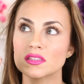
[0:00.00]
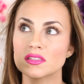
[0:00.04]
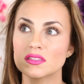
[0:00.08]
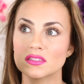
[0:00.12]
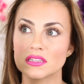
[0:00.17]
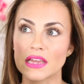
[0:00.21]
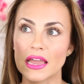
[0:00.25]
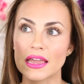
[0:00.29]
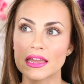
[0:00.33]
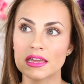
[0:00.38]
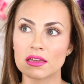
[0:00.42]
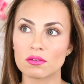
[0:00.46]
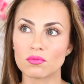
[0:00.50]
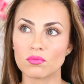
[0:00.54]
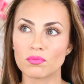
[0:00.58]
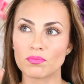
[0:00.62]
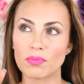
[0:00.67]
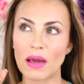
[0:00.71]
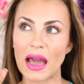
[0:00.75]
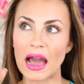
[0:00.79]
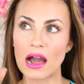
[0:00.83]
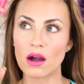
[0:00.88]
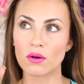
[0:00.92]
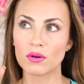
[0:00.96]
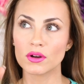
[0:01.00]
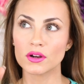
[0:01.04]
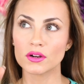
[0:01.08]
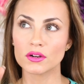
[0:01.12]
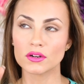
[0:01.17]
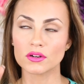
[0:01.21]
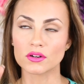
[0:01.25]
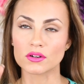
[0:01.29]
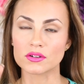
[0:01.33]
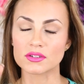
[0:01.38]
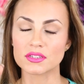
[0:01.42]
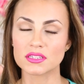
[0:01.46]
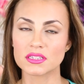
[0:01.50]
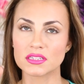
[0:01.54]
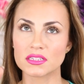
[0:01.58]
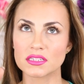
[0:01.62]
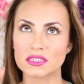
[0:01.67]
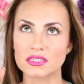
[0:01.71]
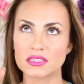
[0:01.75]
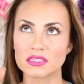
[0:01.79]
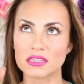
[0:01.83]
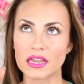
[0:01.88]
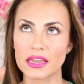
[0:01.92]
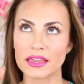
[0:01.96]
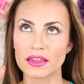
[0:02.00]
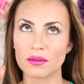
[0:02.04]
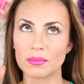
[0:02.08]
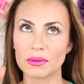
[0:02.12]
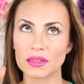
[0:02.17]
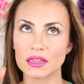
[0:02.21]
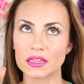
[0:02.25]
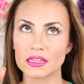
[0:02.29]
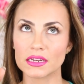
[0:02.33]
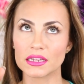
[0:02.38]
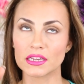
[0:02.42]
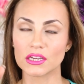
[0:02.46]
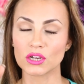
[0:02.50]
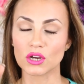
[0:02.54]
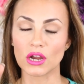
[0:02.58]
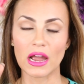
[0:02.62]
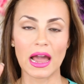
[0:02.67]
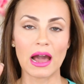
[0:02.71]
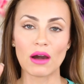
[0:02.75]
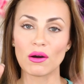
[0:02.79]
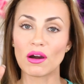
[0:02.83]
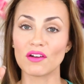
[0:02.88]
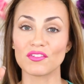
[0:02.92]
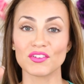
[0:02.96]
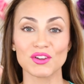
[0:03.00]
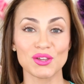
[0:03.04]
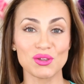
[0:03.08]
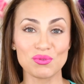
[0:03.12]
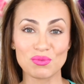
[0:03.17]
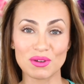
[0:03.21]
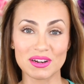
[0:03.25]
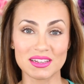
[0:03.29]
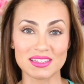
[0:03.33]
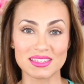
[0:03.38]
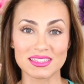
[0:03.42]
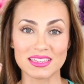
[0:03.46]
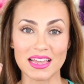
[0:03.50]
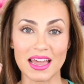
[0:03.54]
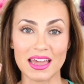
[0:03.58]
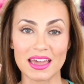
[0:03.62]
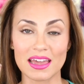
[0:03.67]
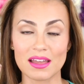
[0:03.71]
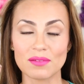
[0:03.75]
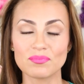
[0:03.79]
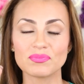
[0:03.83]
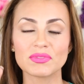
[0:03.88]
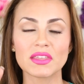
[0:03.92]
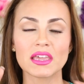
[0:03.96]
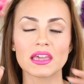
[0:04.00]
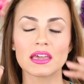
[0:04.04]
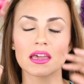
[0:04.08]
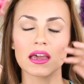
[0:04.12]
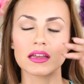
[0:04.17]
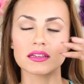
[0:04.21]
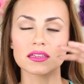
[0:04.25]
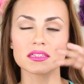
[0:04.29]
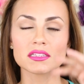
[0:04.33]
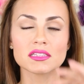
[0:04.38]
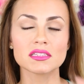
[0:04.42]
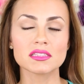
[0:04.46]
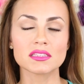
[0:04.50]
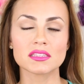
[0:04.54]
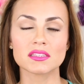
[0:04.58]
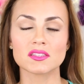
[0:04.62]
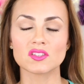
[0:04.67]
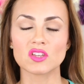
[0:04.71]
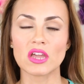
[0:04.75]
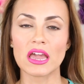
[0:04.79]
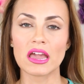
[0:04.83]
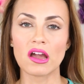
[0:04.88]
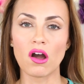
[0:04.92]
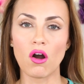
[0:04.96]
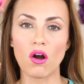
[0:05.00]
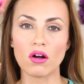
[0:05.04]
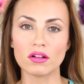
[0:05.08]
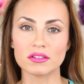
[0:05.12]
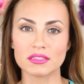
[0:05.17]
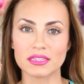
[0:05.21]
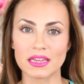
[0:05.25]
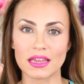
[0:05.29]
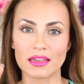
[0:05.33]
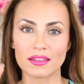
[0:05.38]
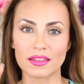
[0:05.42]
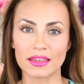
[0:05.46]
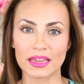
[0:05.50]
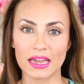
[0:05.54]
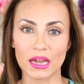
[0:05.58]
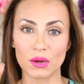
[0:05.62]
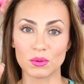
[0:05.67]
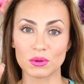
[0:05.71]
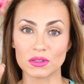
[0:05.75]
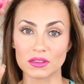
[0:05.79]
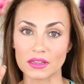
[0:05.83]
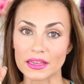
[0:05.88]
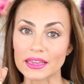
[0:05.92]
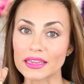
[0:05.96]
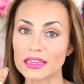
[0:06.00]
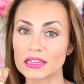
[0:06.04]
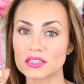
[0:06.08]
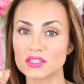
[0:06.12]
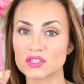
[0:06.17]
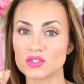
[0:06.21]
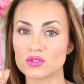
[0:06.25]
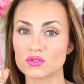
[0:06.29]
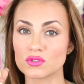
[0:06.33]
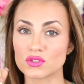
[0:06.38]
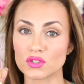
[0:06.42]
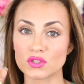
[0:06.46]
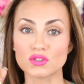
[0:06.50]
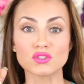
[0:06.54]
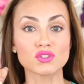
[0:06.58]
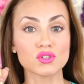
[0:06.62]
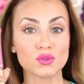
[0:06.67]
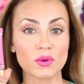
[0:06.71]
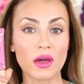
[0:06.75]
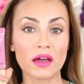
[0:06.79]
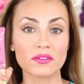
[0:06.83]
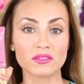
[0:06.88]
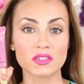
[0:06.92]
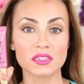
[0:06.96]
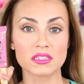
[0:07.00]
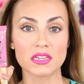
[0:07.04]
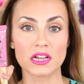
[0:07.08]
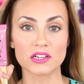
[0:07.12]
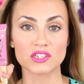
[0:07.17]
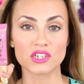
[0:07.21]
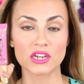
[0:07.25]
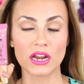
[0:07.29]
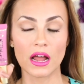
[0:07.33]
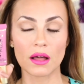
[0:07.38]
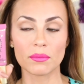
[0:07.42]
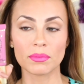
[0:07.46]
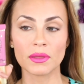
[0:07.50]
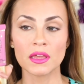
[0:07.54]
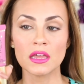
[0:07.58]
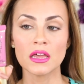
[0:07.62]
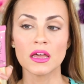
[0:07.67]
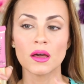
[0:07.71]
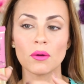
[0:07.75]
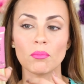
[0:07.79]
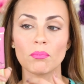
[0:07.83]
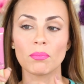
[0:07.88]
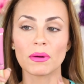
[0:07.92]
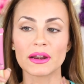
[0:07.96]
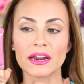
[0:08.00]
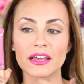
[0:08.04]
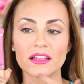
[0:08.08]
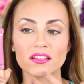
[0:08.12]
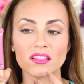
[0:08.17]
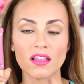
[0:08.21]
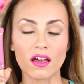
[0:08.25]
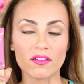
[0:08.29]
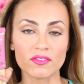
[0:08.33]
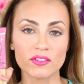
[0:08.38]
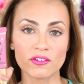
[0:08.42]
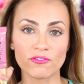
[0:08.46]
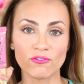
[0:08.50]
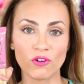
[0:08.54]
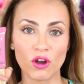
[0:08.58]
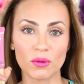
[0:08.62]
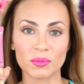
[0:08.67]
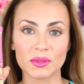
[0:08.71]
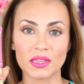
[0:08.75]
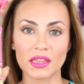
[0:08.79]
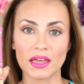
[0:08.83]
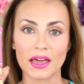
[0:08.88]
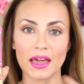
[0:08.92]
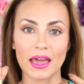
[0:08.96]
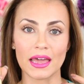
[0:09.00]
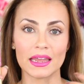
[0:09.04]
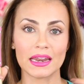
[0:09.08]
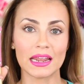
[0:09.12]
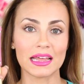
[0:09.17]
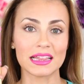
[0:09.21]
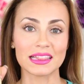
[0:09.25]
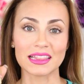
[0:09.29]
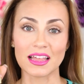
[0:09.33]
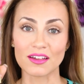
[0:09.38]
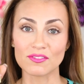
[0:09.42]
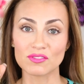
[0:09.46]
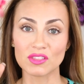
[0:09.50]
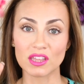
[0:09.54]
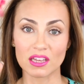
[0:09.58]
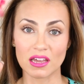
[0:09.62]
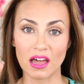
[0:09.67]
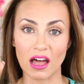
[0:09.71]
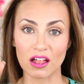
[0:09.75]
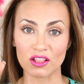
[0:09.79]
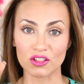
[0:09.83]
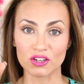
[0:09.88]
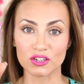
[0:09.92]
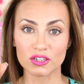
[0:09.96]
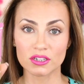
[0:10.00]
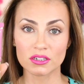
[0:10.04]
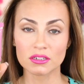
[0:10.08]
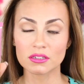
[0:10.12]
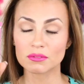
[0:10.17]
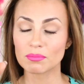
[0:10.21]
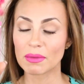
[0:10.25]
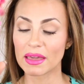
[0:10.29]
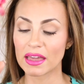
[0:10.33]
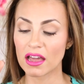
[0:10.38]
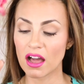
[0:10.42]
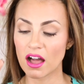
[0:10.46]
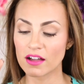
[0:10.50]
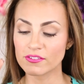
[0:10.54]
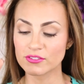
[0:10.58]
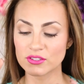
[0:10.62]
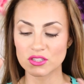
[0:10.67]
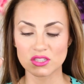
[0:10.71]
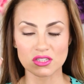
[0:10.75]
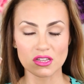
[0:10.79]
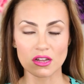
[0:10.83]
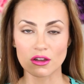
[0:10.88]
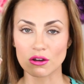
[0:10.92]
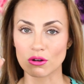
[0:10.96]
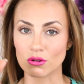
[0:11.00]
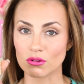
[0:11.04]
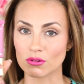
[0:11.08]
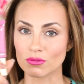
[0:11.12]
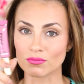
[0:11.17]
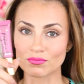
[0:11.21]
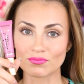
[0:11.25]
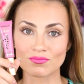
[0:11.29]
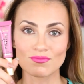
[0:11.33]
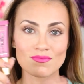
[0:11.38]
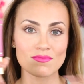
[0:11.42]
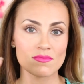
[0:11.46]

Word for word: Stay Power or Stayability, or however you wanna say it, it doesn't stay all day like I would like it to, so you do have to touch it up, but I love the formula and I love the color payoff, so